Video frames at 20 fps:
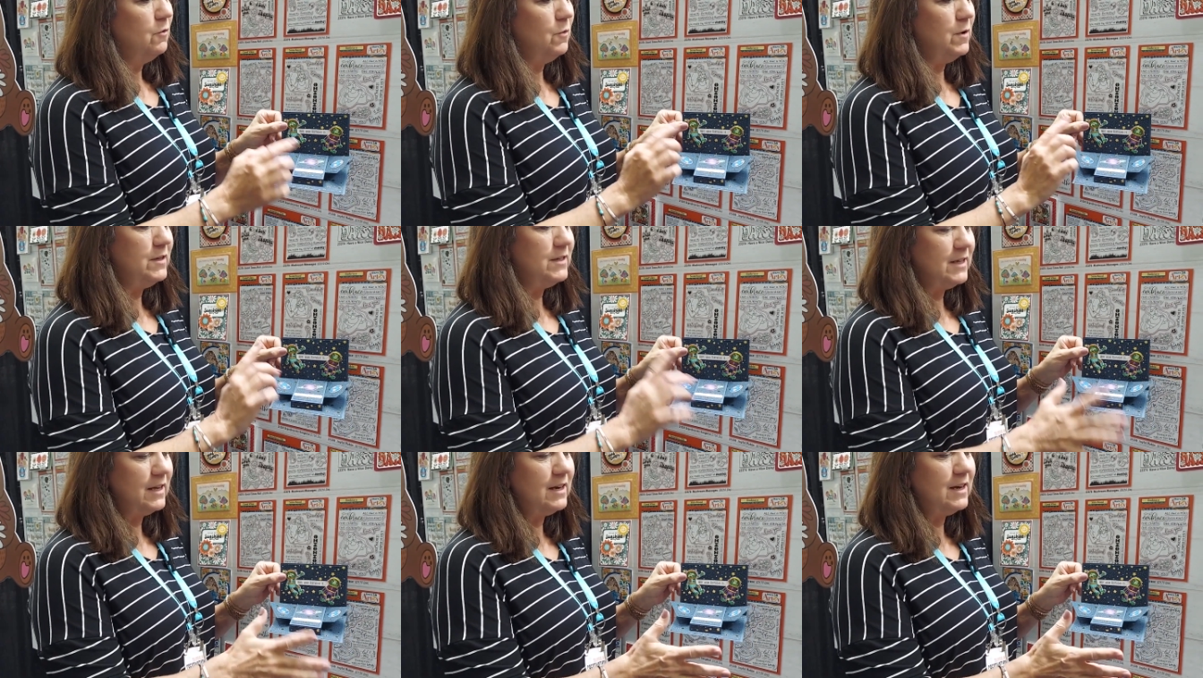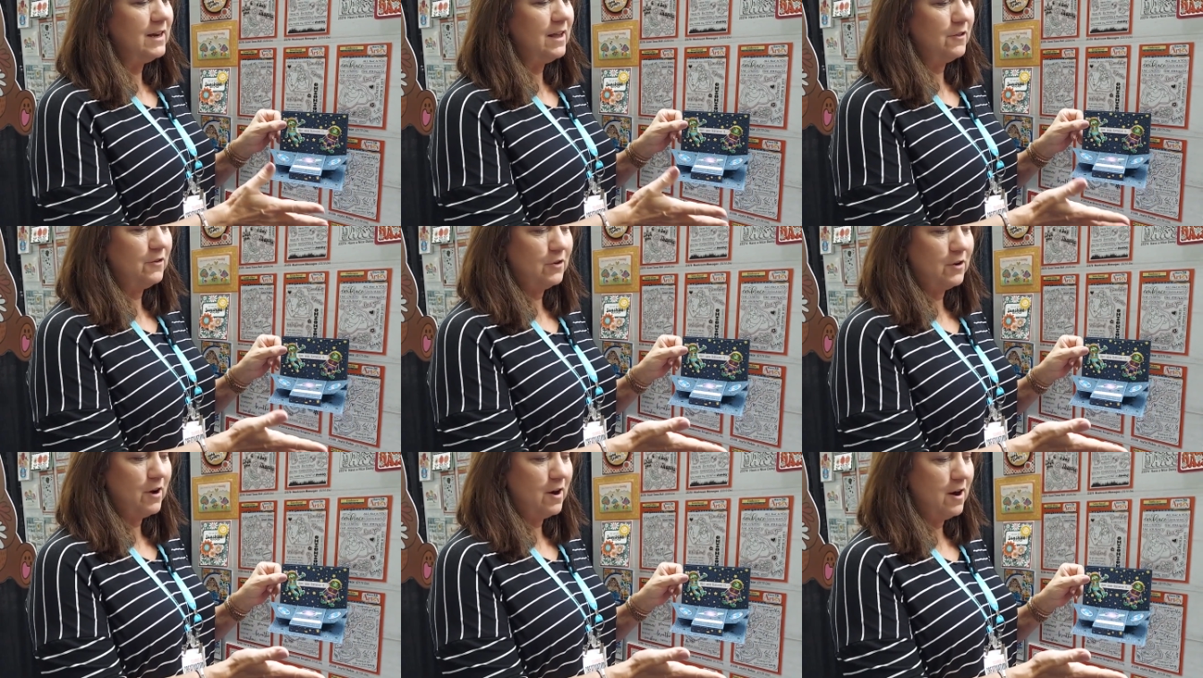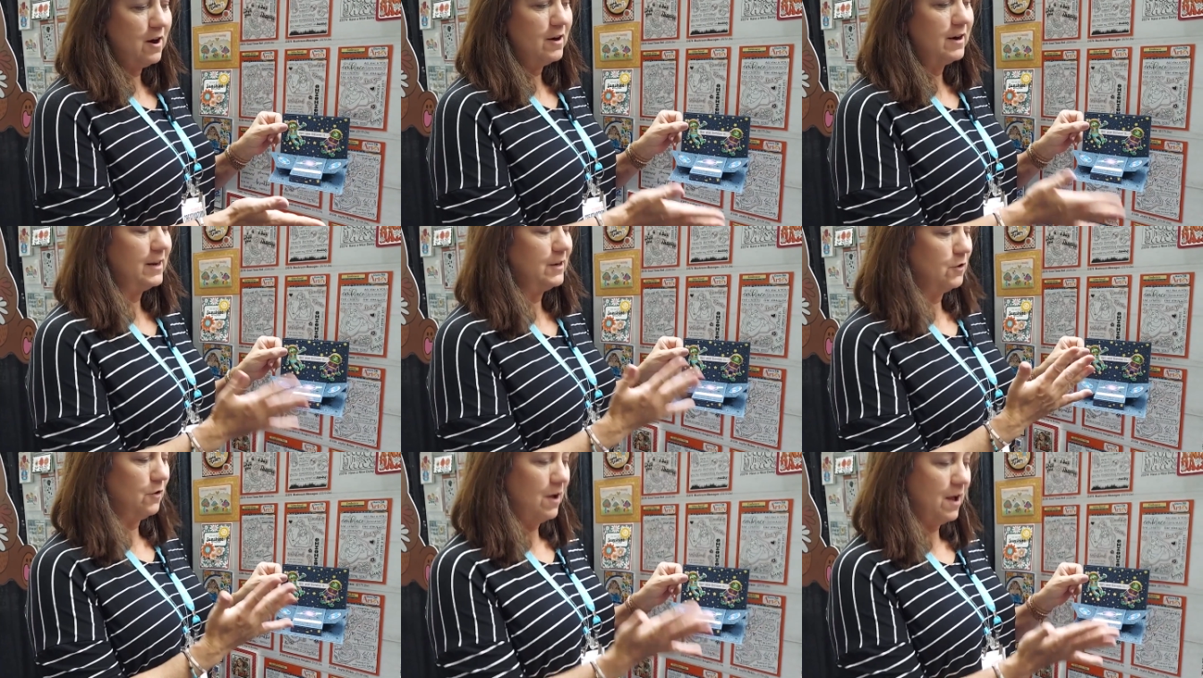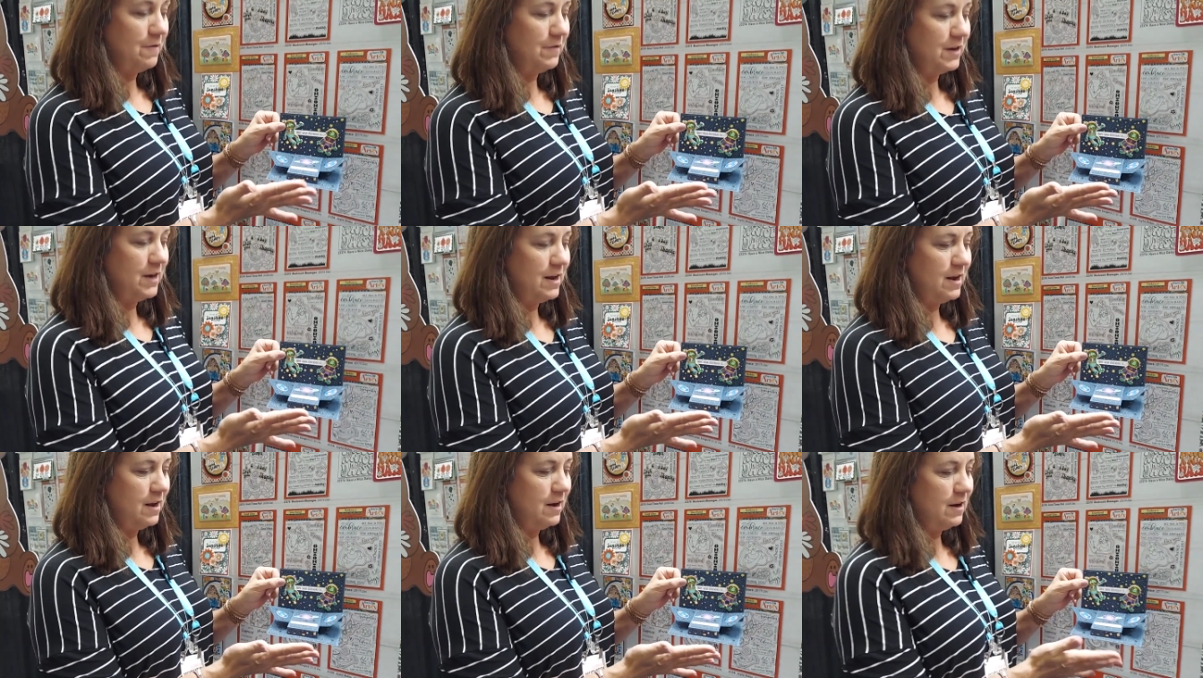We did another card. I don't have
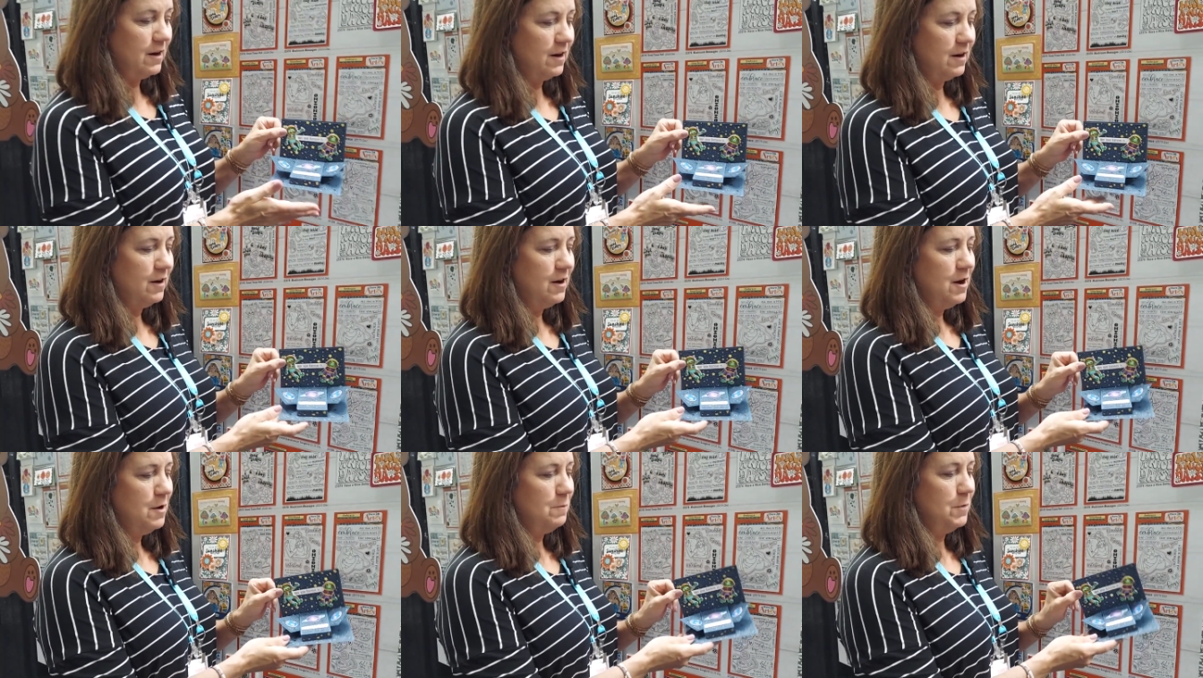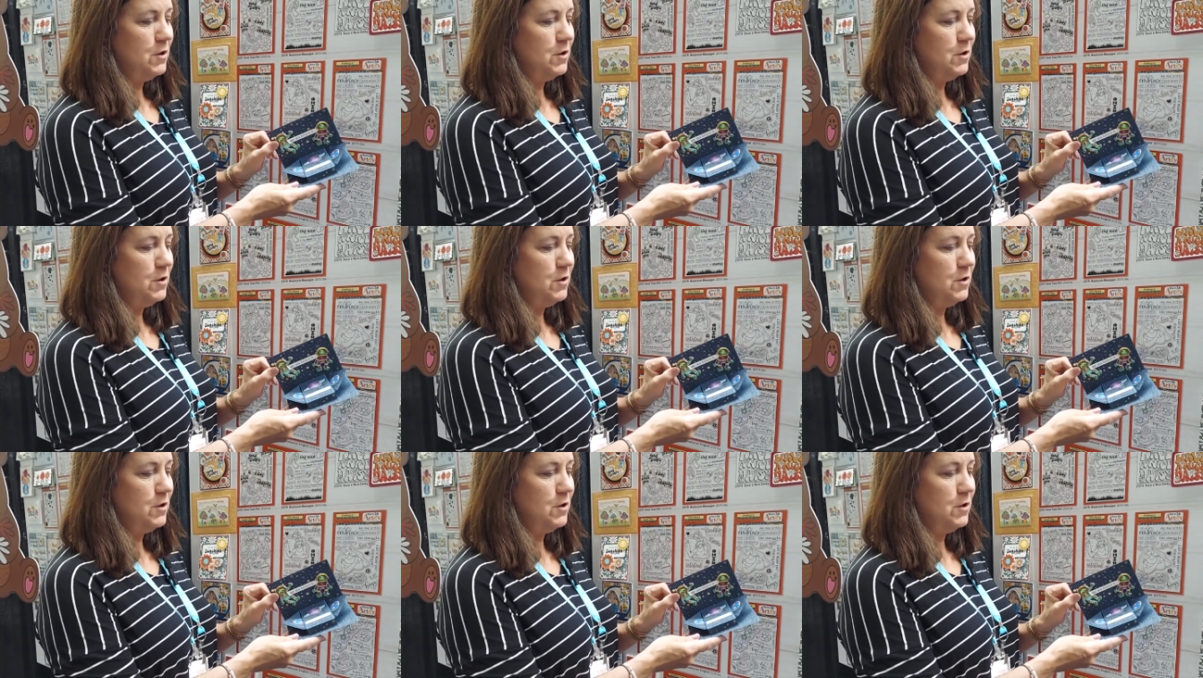it here,